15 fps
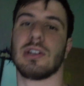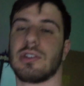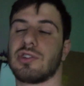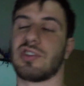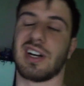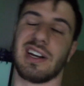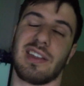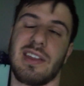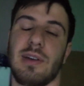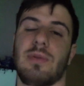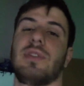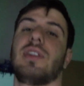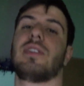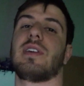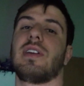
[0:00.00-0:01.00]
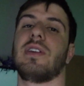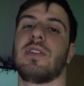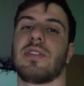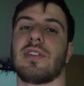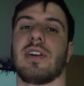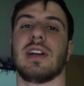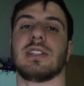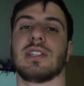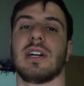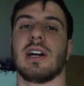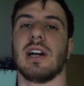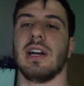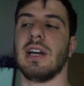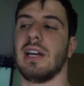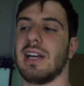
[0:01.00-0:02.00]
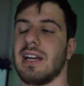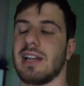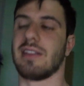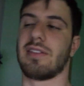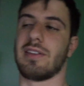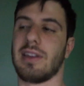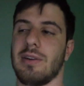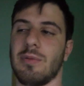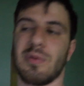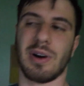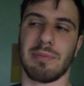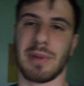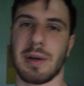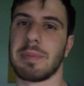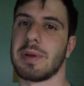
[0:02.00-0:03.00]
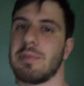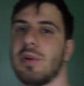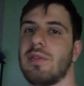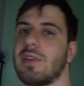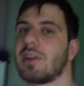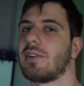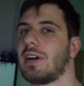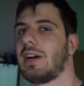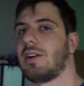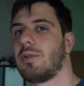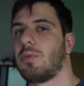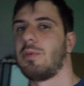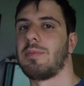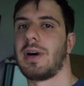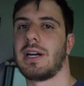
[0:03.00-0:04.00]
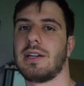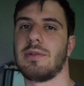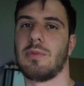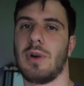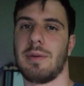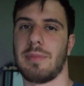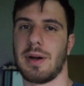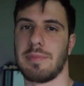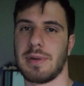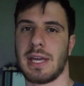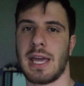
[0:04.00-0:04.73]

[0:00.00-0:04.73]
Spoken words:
Try to see where these Easter eggs are and see what might be moving around, what might be